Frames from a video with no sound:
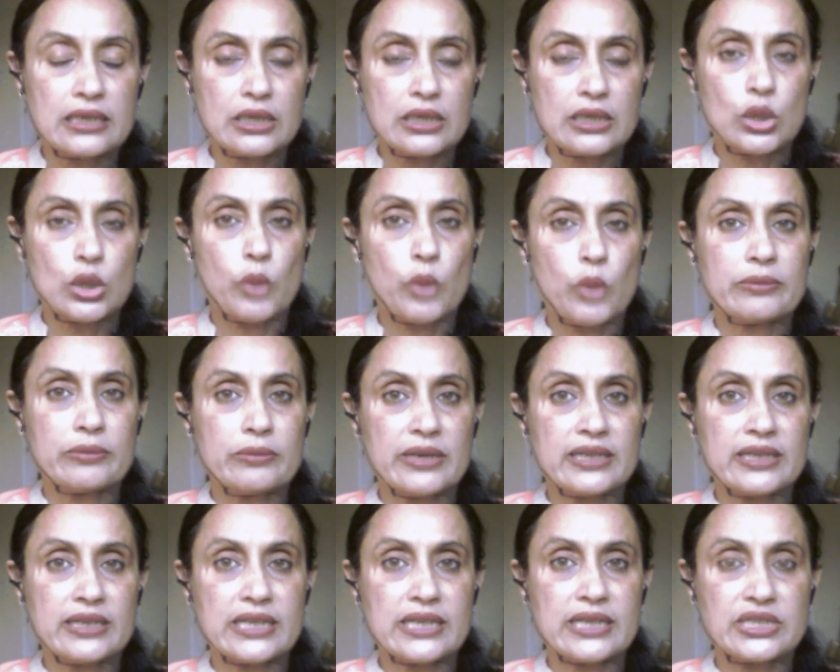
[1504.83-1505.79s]
global
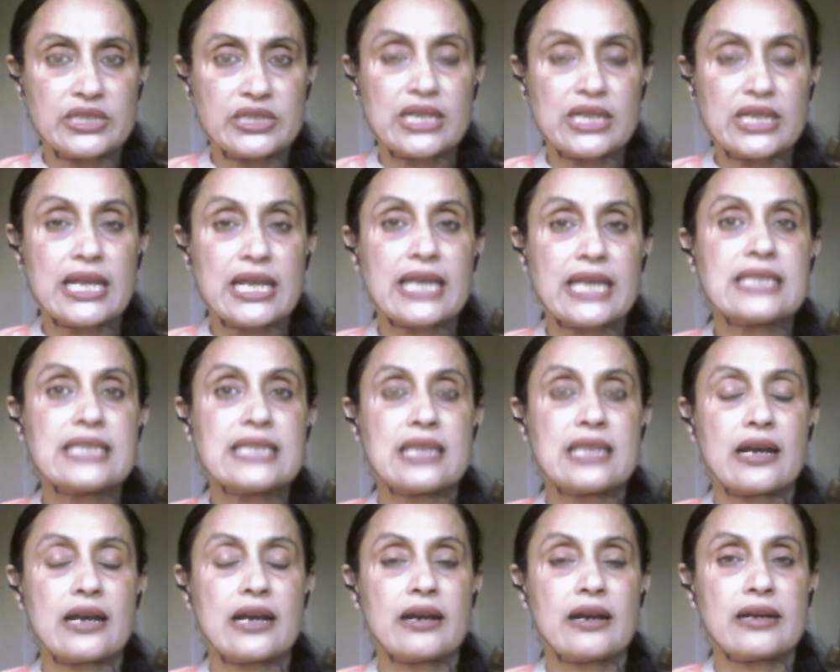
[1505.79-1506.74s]
meditation is
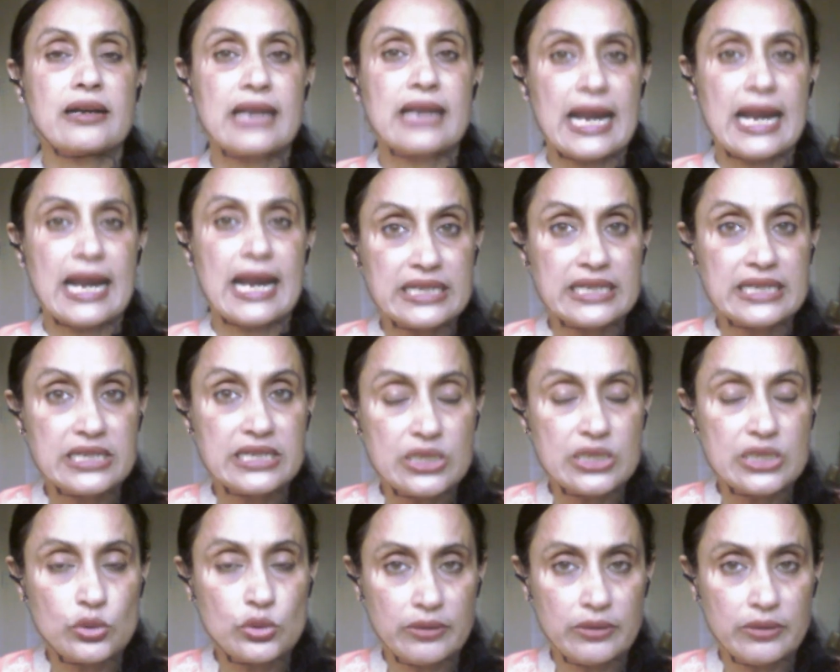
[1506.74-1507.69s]
a
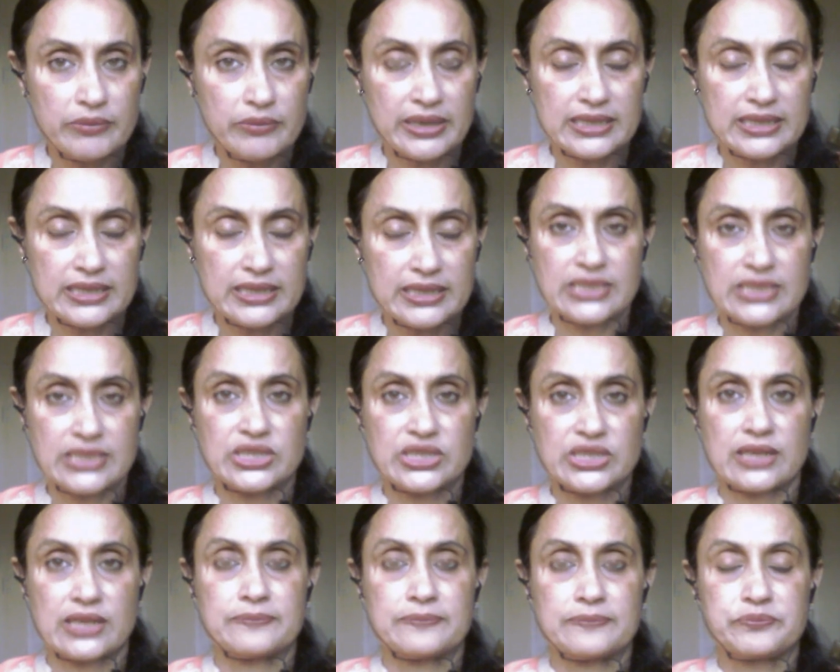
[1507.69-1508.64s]
gratitude
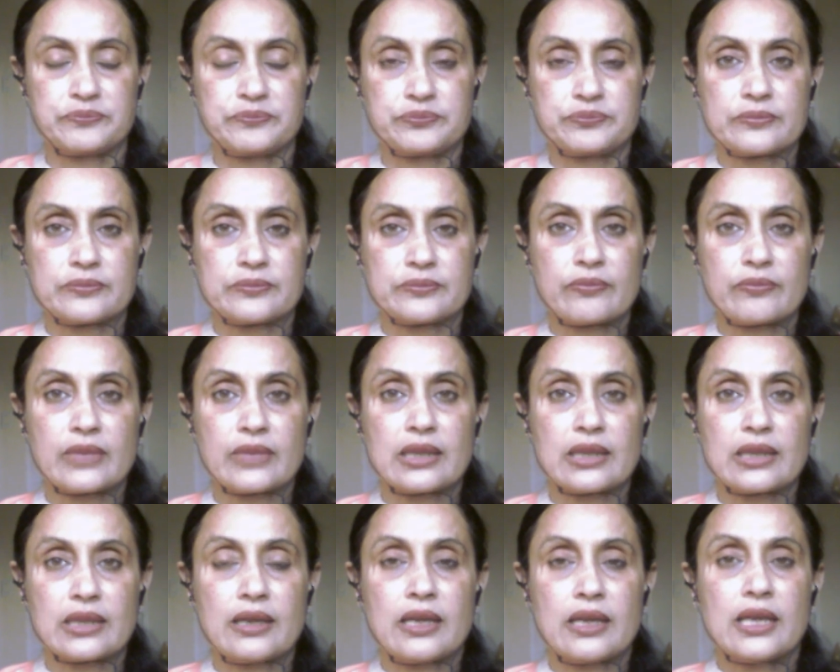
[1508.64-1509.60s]
meditation.
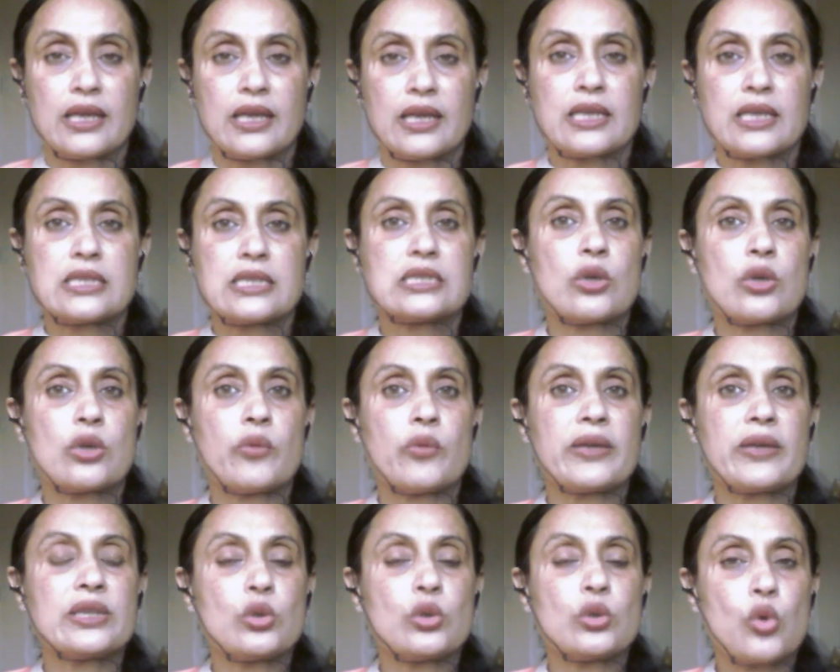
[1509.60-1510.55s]
So,
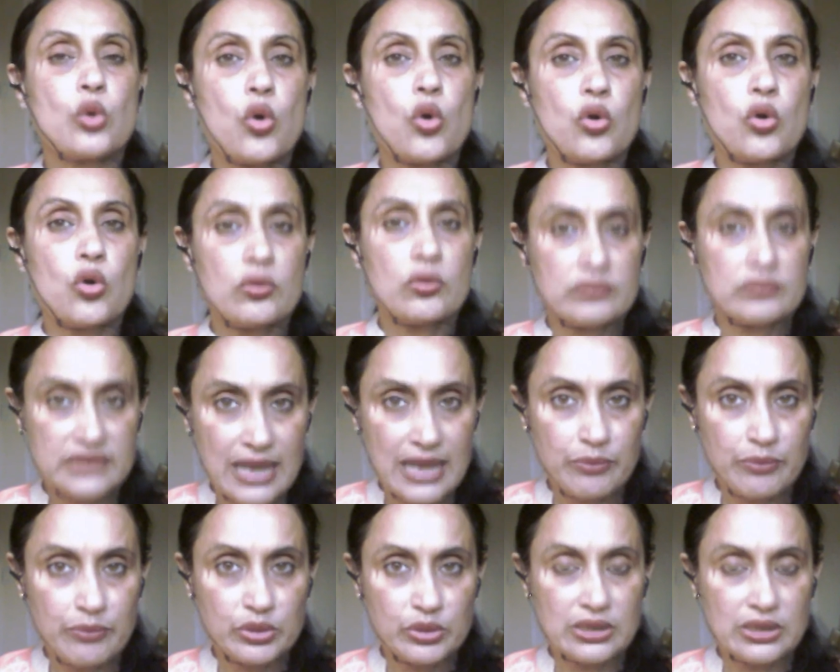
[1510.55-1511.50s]
when you go
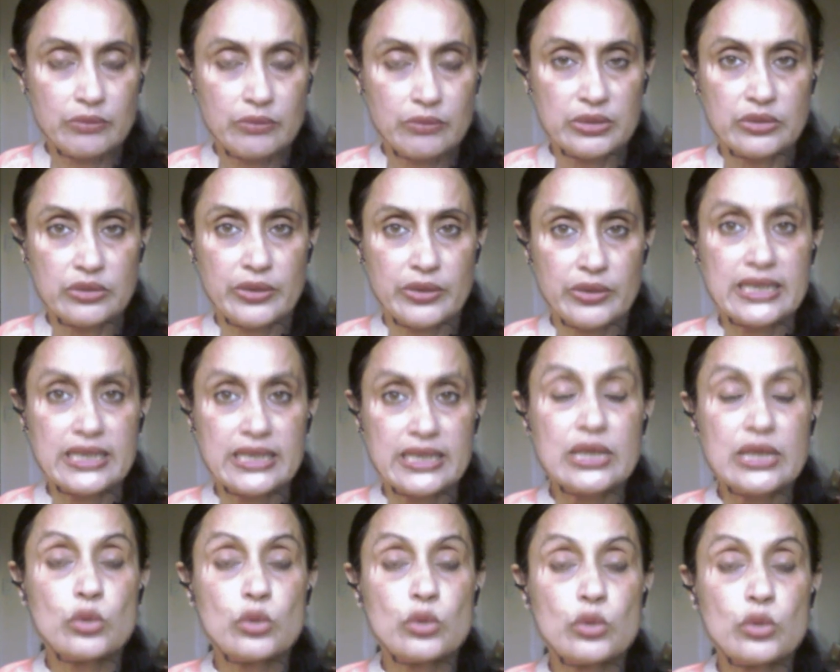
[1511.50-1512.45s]
tap on number 20,
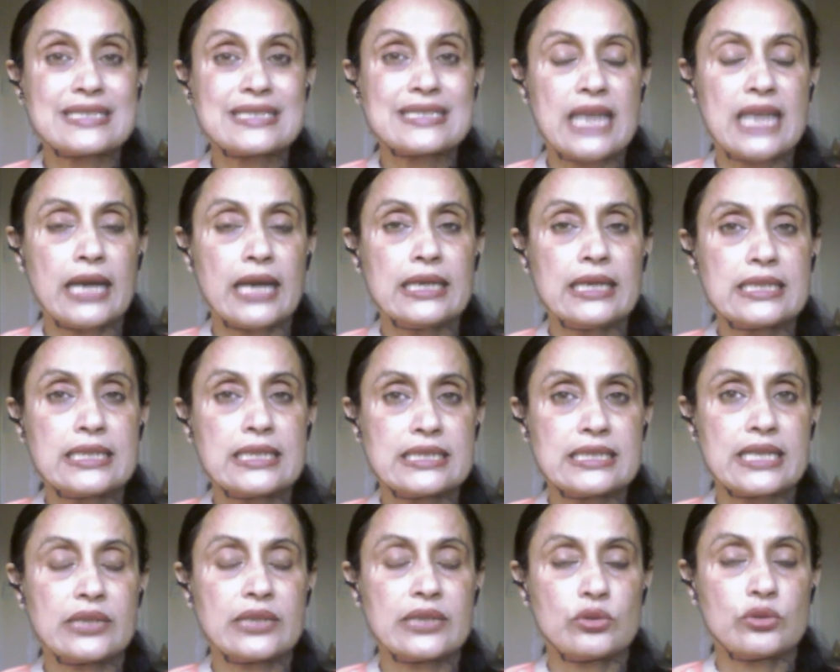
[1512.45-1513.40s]
you will start
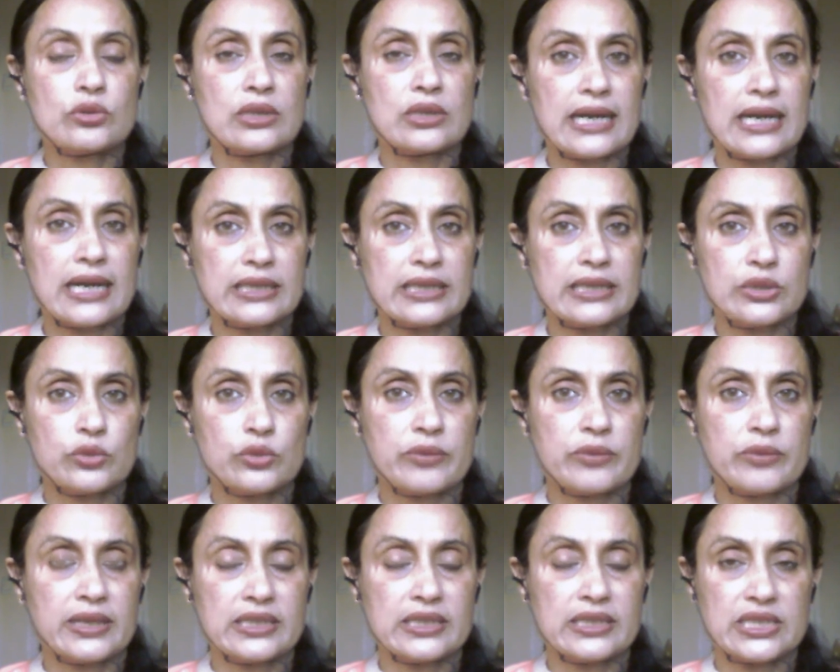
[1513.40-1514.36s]
listening to the gratitude
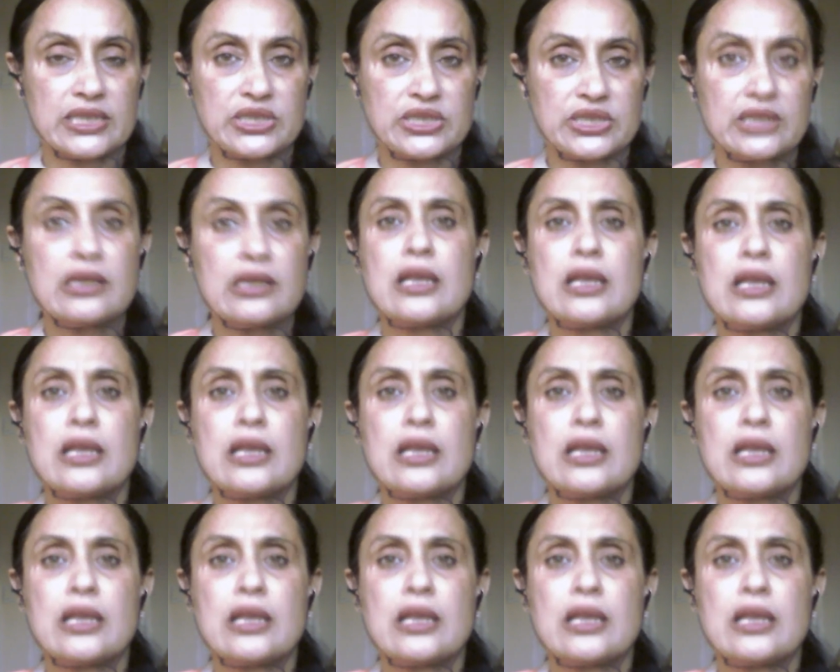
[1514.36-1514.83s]
meditation.